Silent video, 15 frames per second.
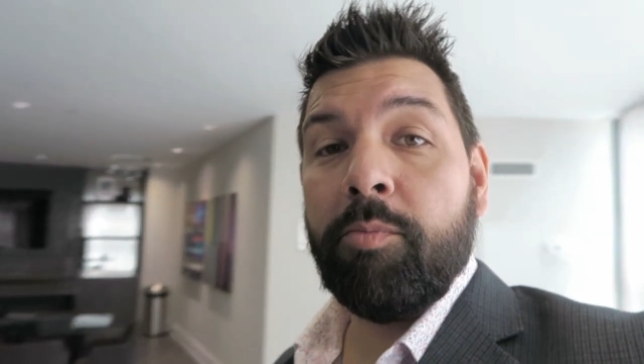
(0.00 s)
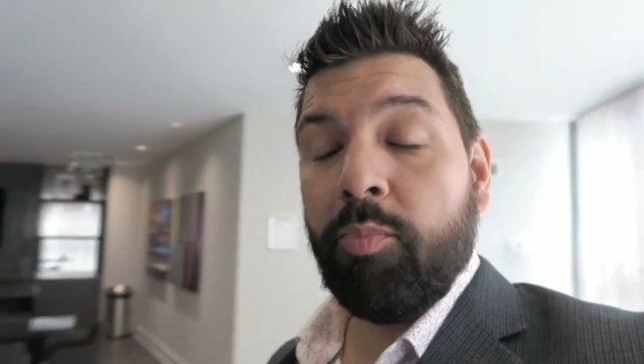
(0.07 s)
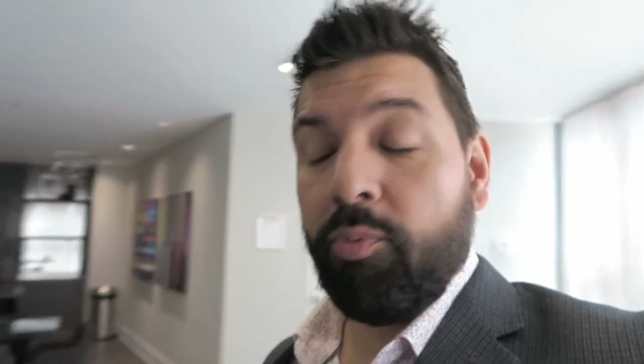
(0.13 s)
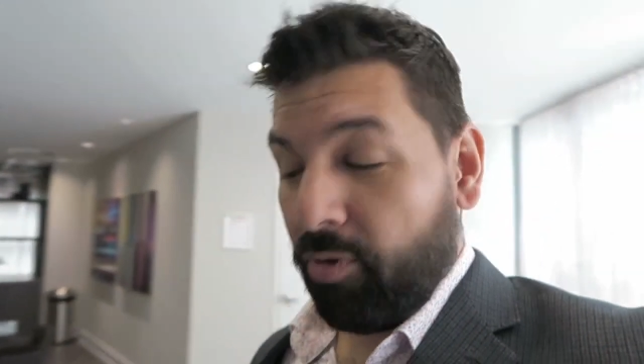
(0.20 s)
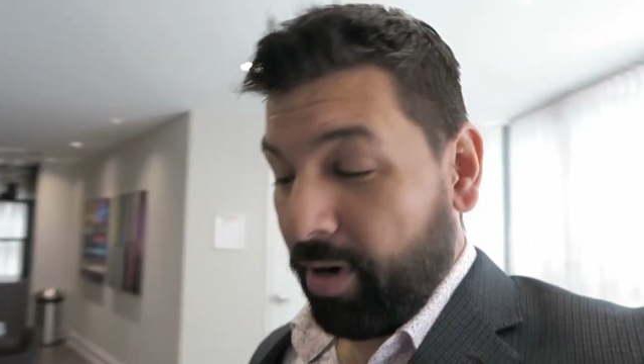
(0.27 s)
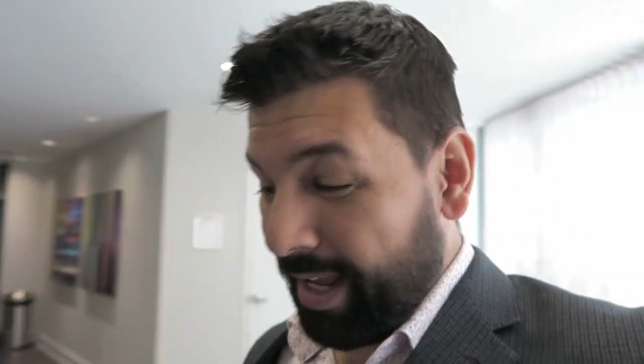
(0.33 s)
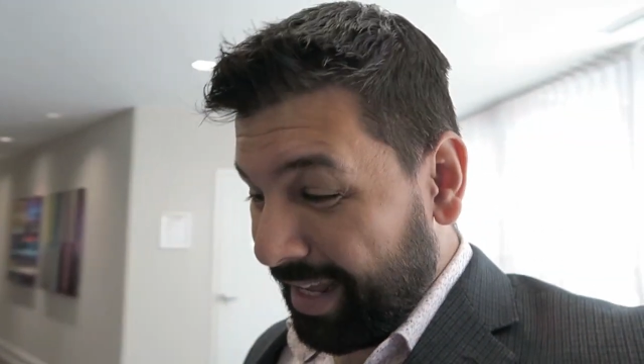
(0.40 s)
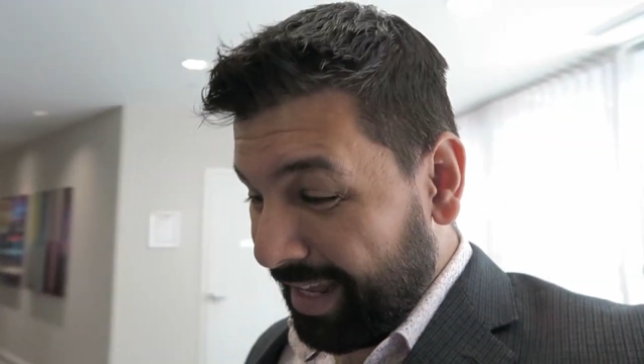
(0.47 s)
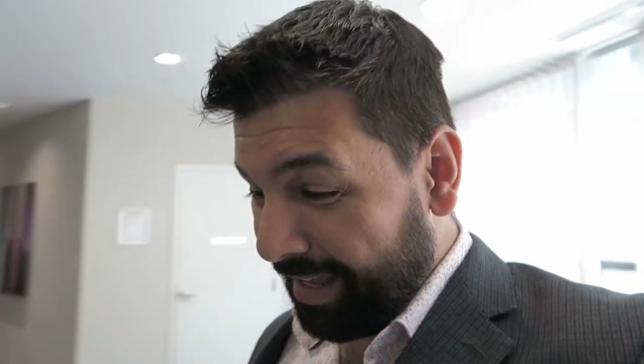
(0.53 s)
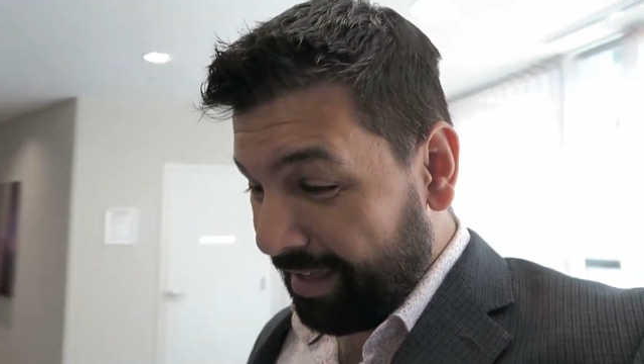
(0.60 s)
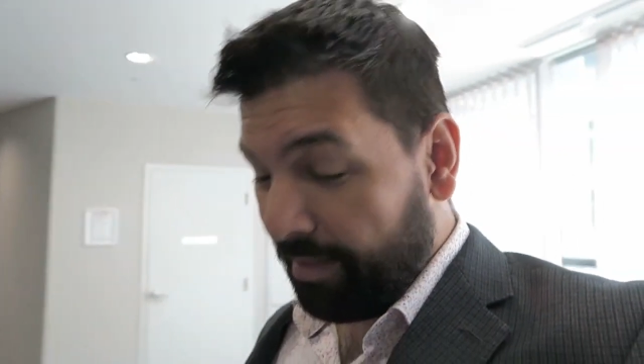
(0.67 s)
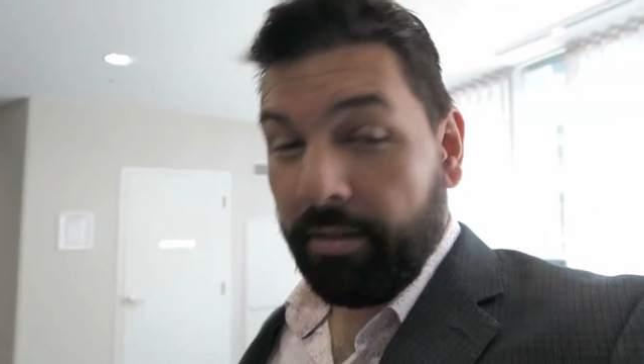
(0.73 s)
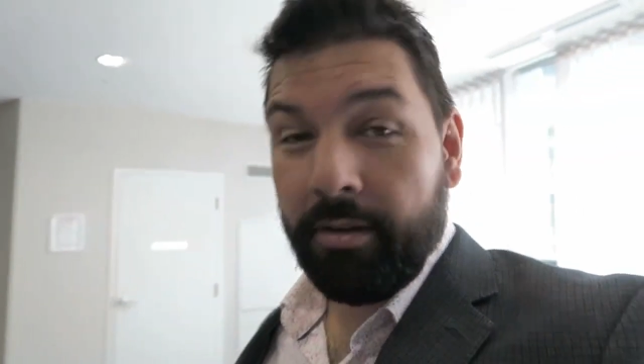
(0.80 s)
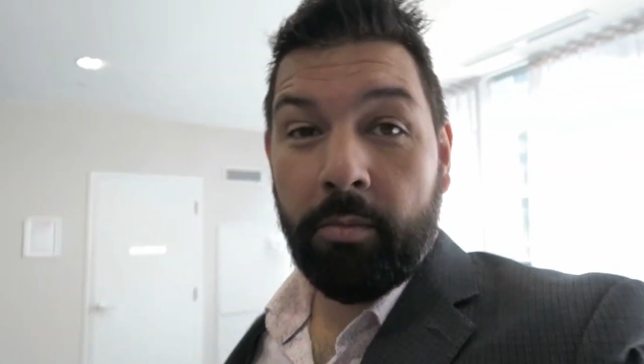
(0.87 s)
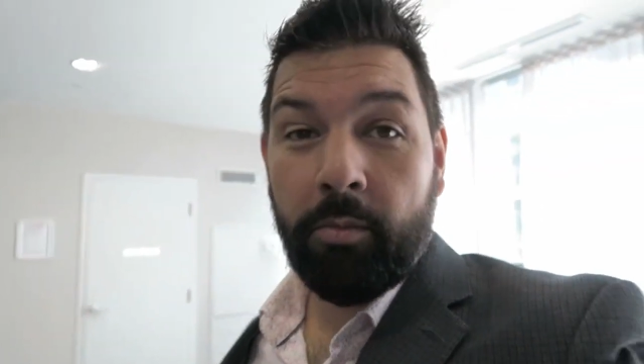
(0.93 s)

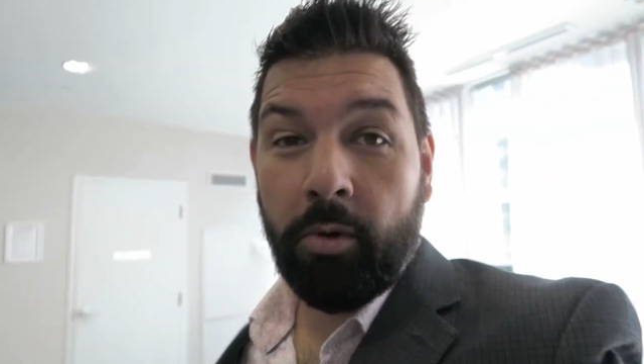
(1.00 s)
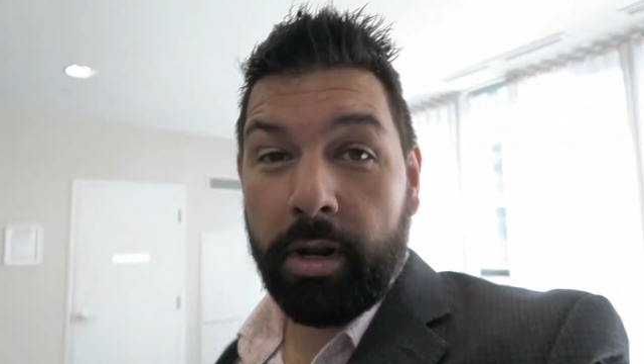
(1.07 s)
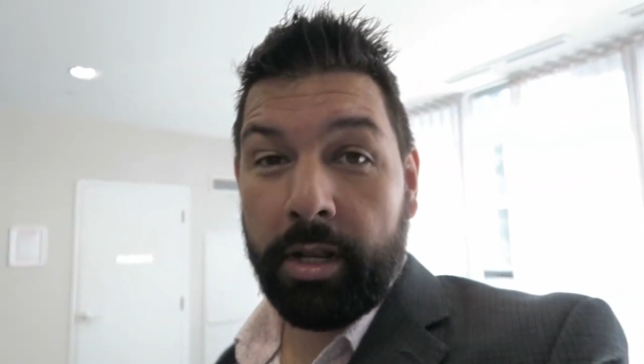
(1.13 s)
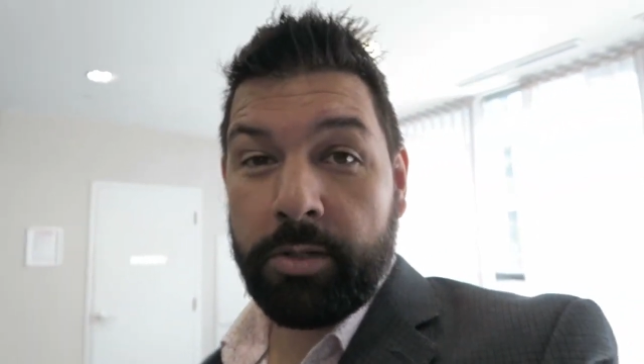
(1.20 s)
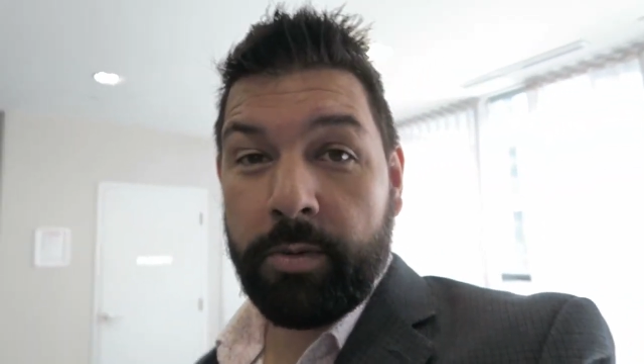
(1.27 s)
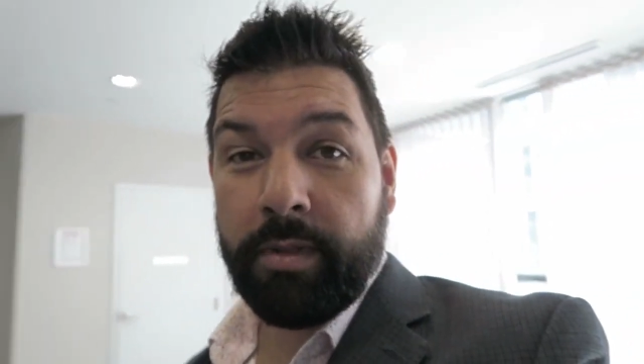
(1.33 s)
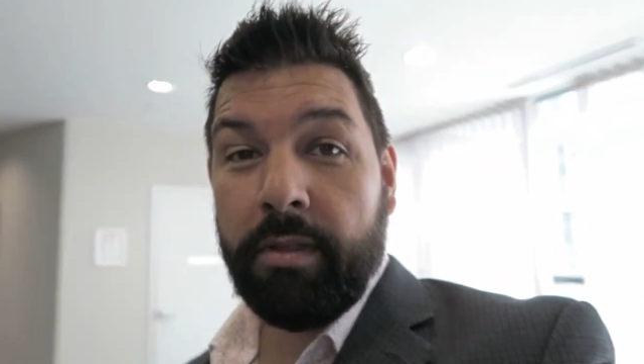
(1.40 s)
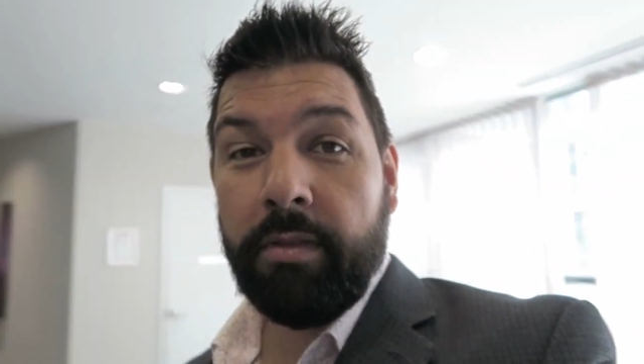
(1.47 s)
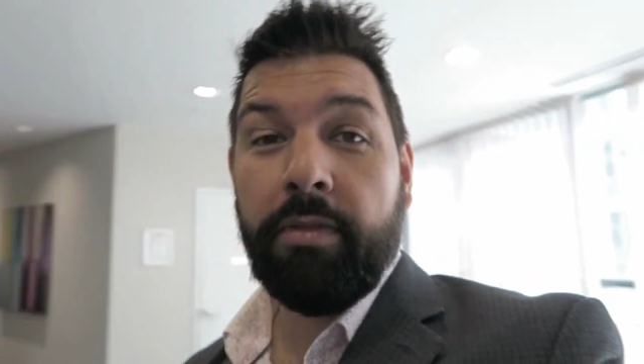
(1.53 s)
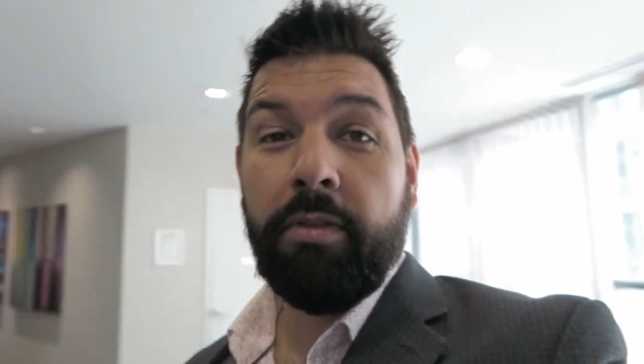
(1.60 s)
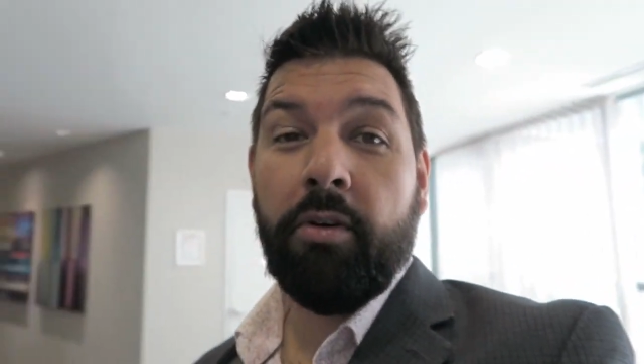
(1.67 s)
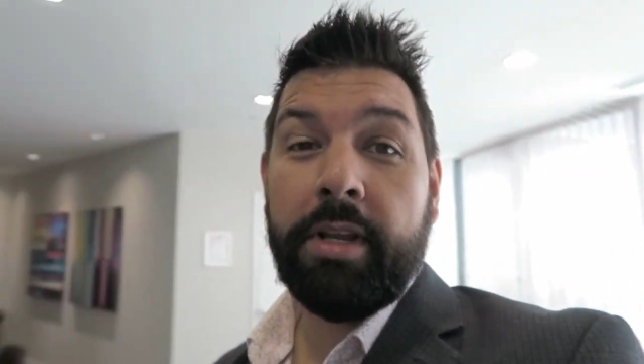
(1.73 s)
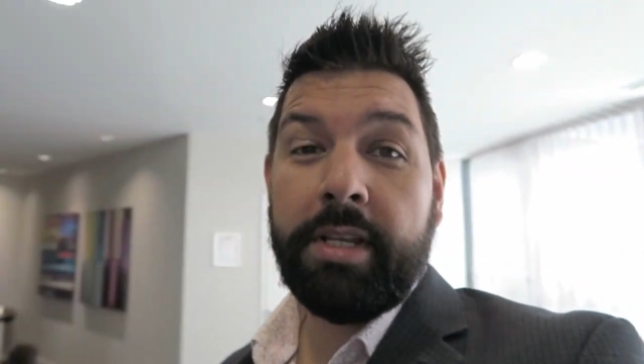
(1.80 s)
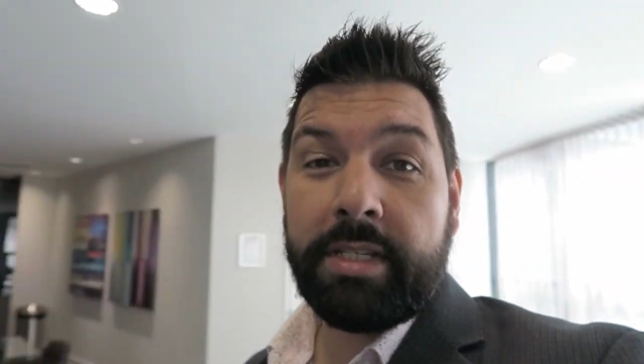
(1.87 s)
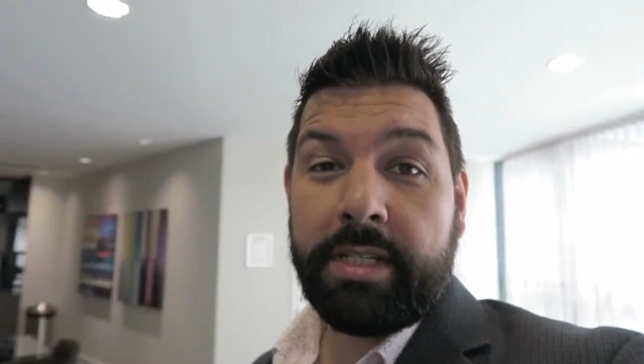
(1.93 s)
breaking their mortgage within
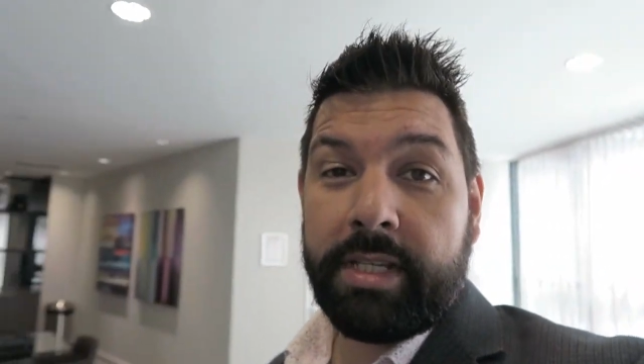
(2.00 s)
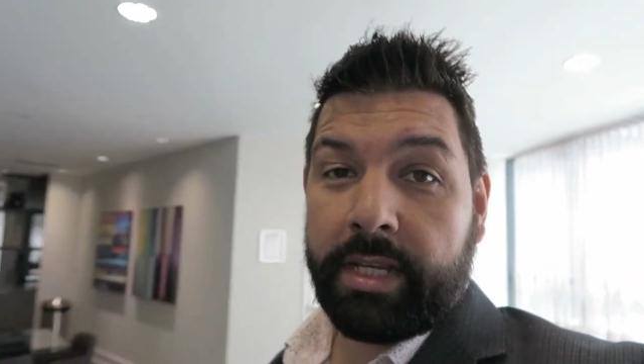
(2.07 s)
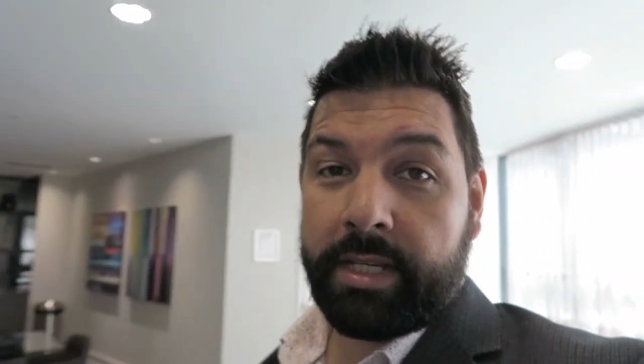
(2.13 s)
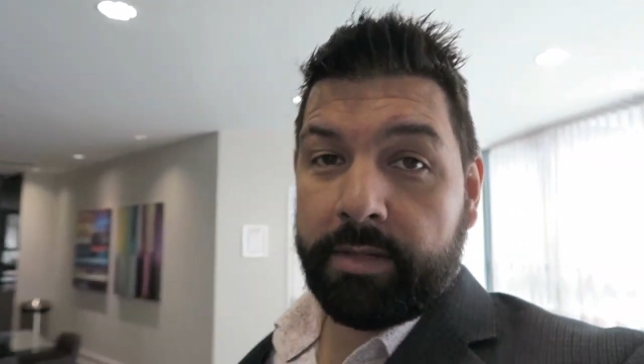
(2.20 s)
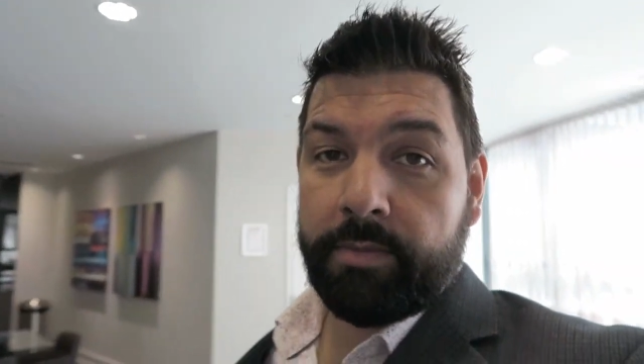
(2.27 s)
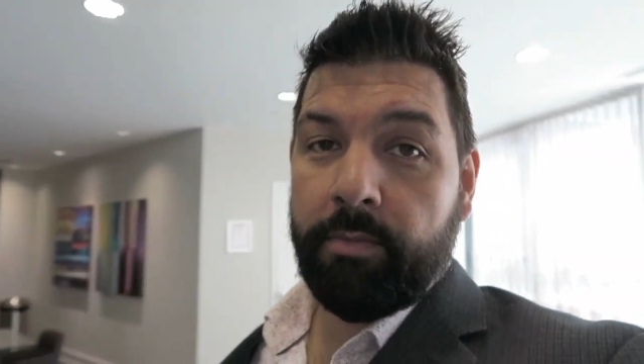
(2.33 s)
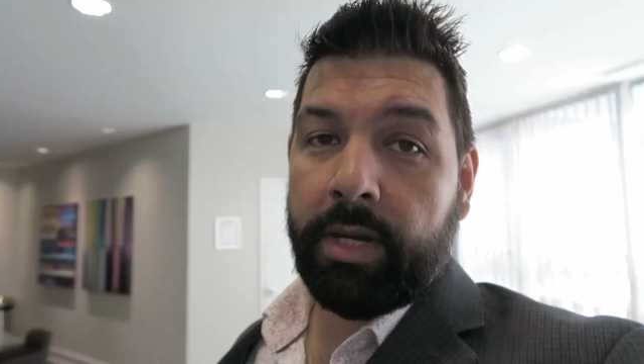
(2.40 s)
36